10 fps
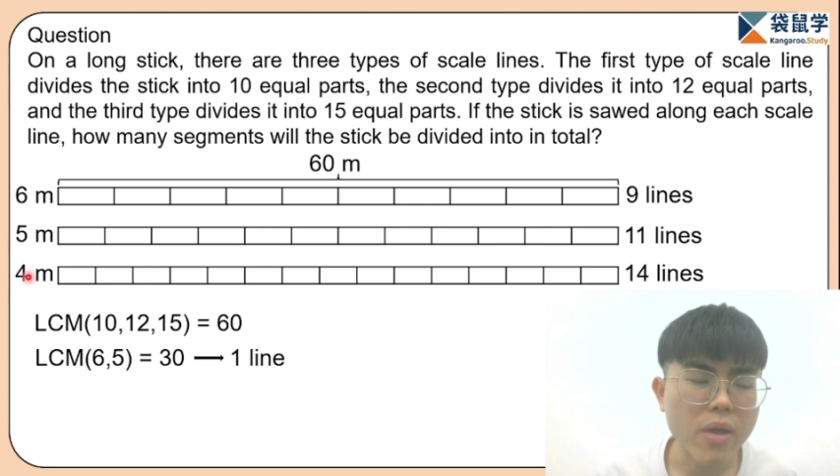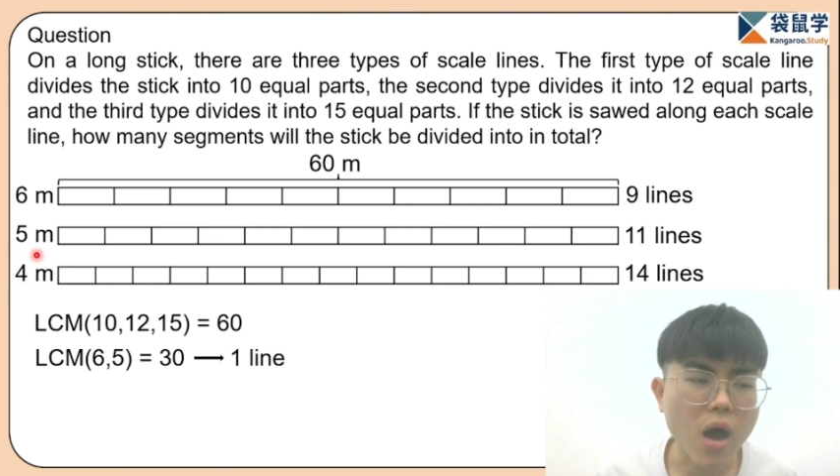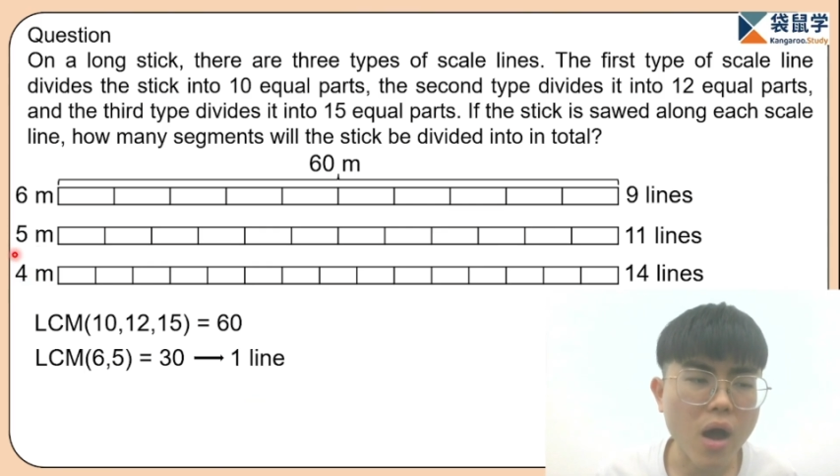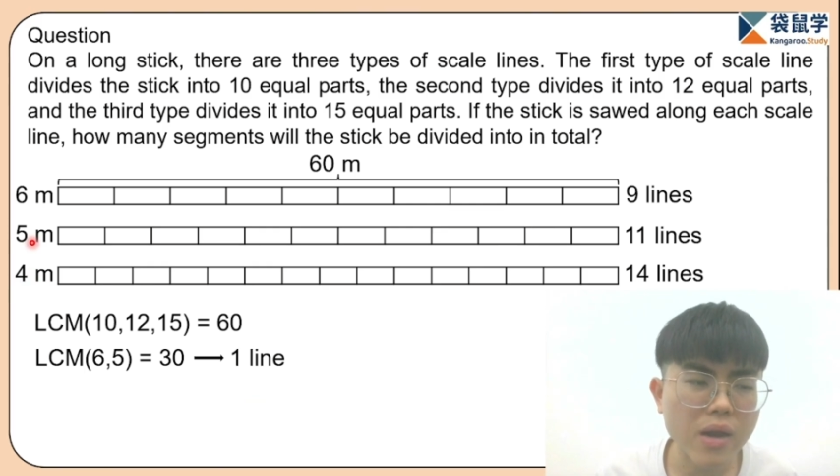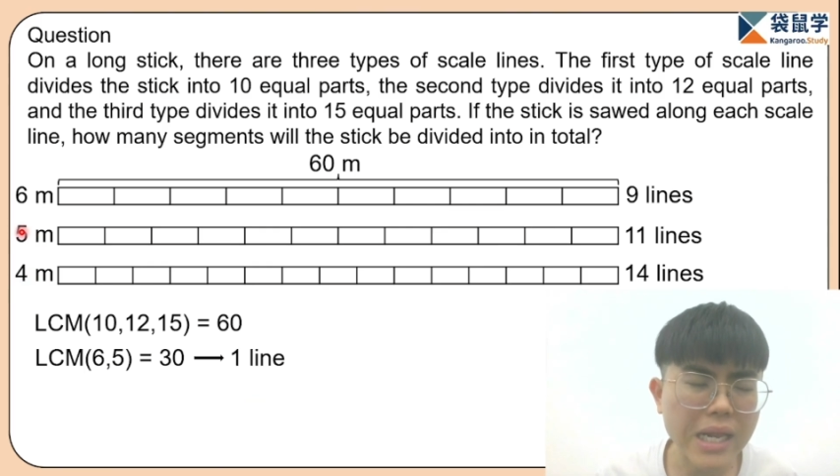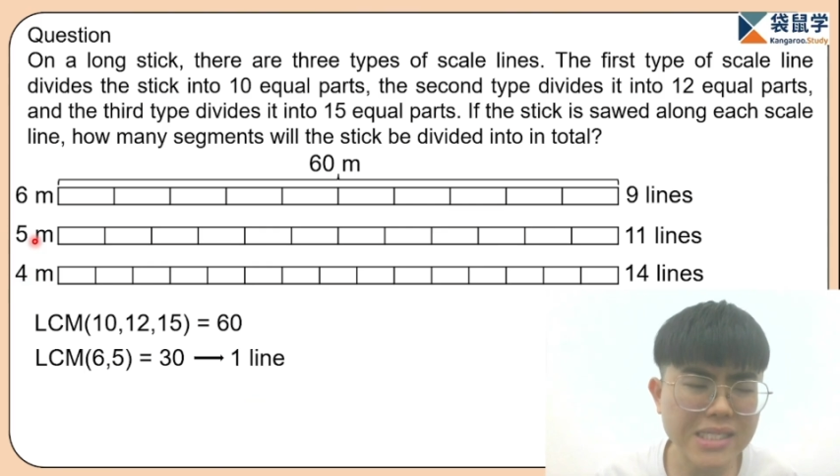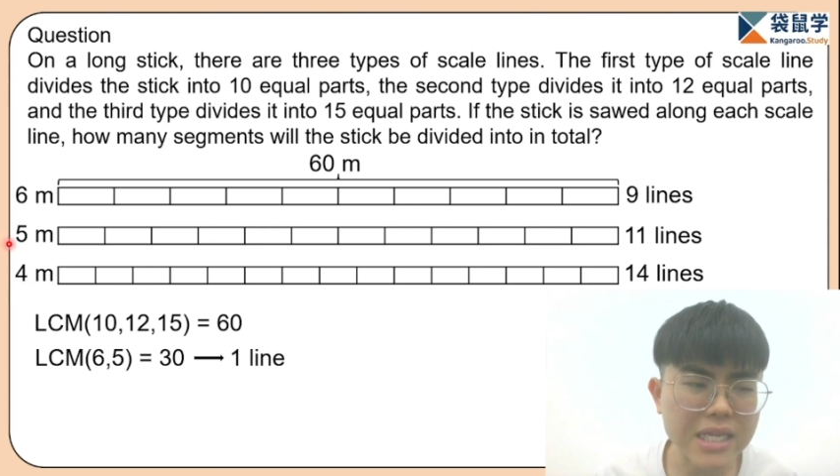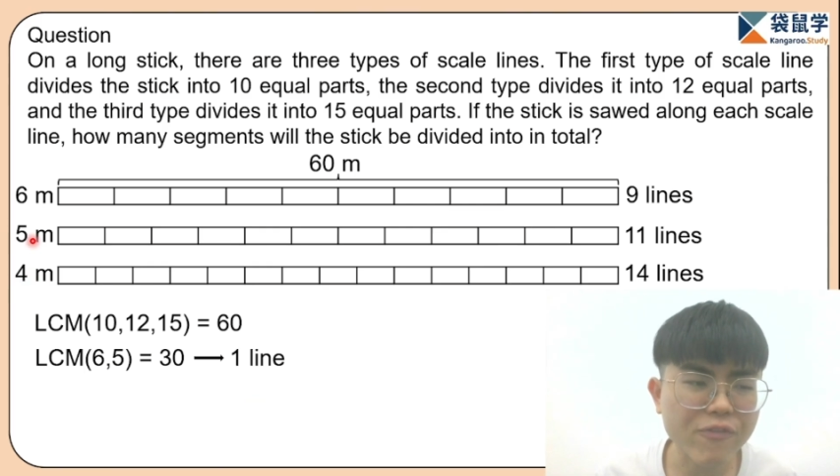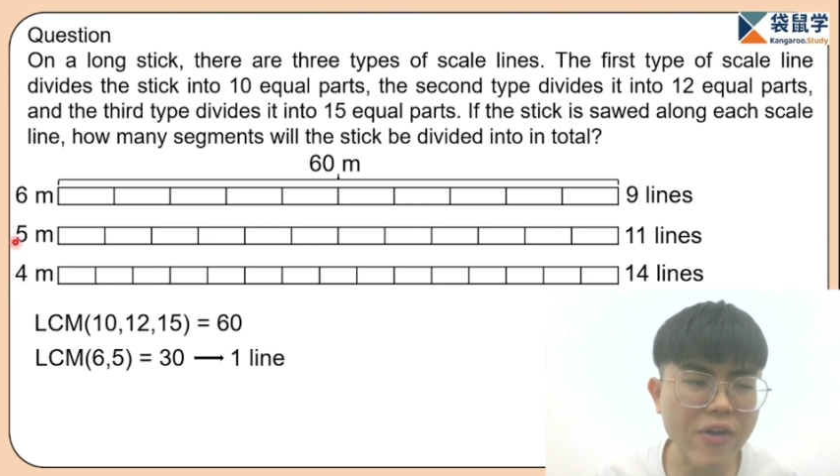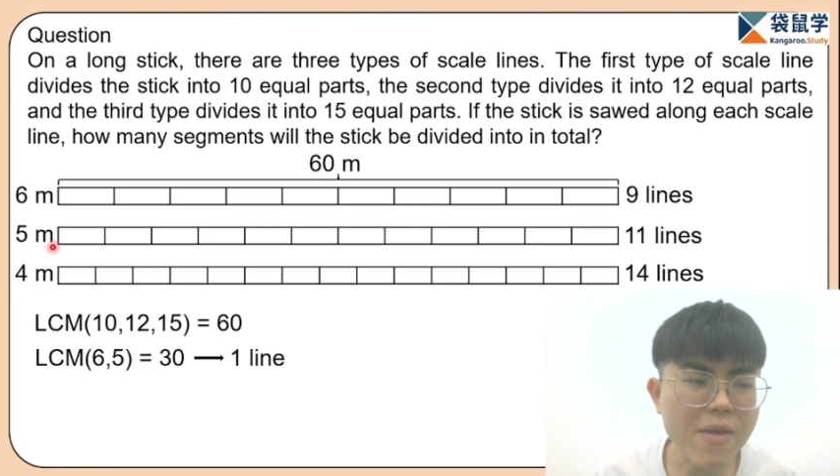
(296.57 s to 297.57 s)
let's
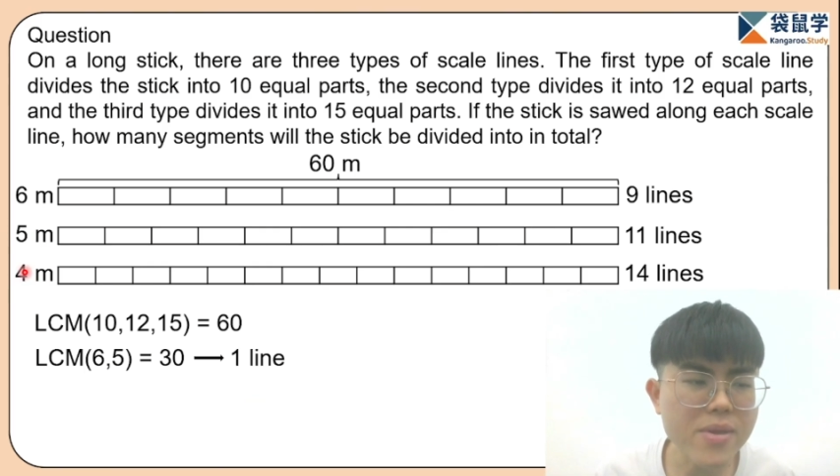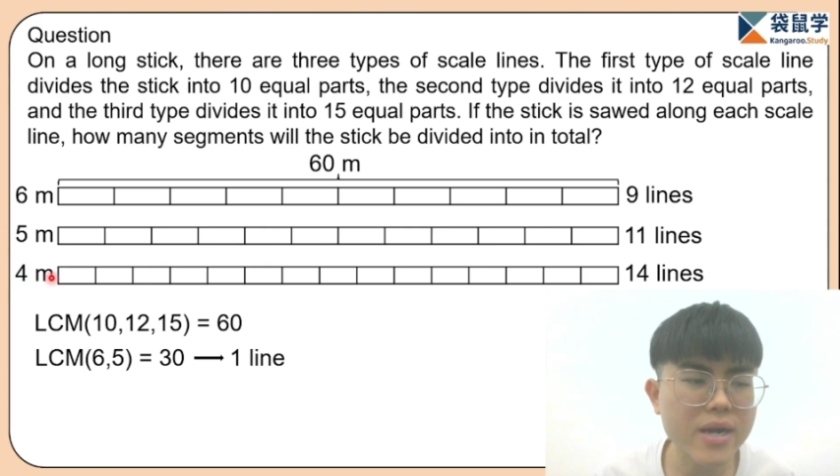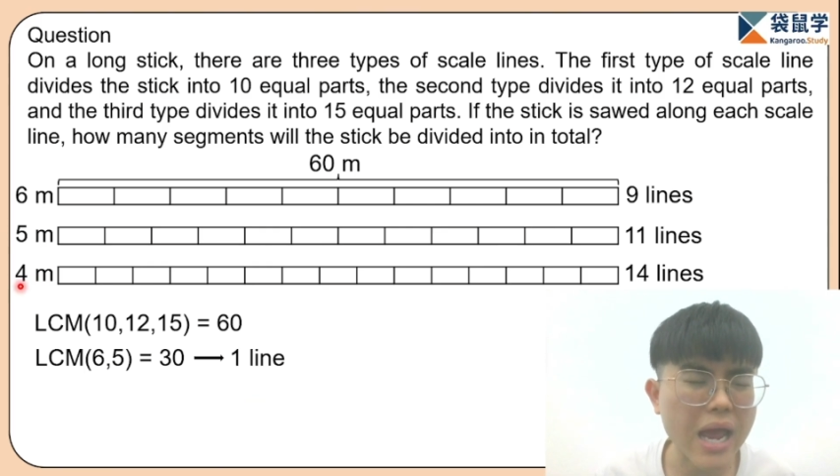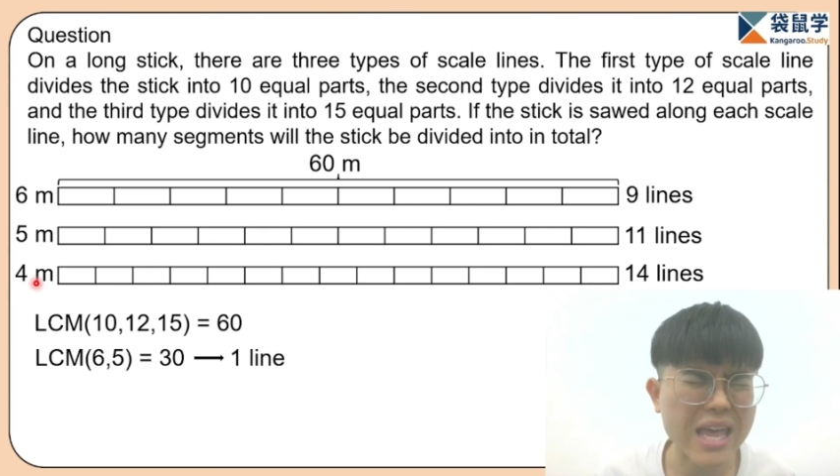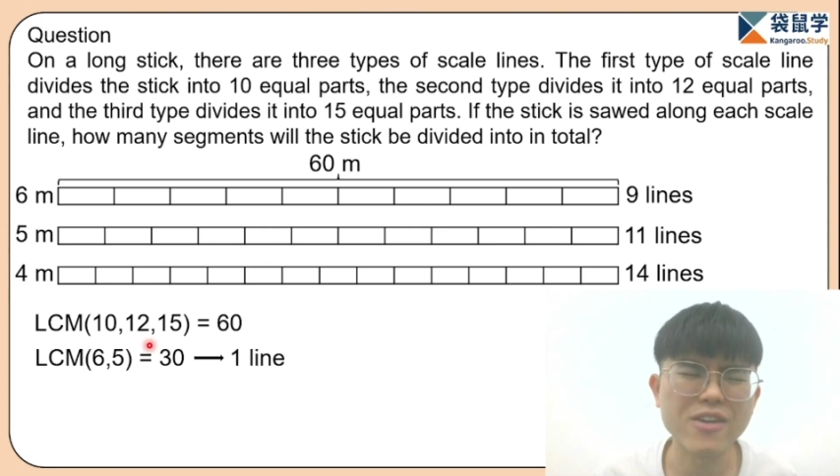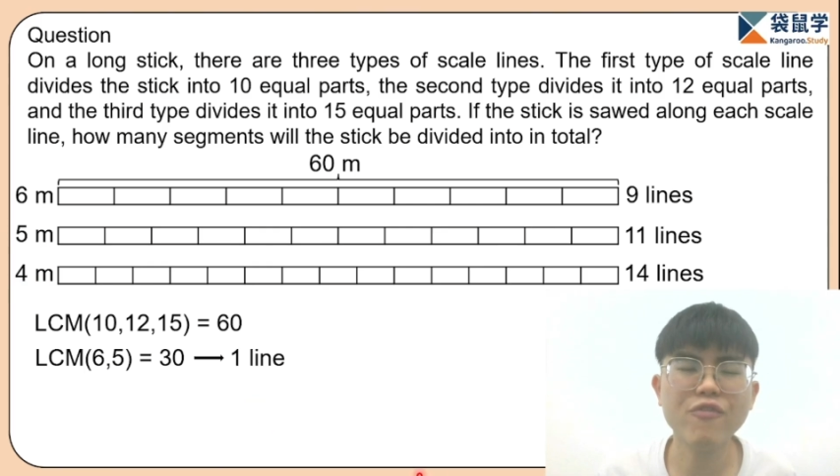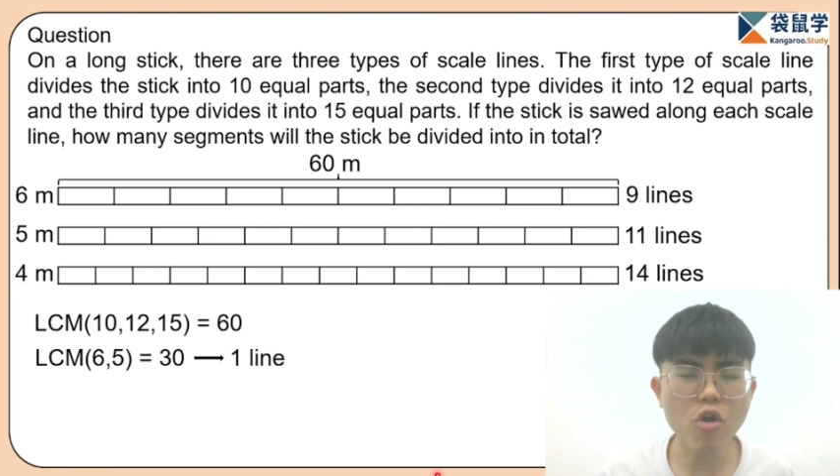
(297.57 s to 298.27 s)
say the 5 meter and the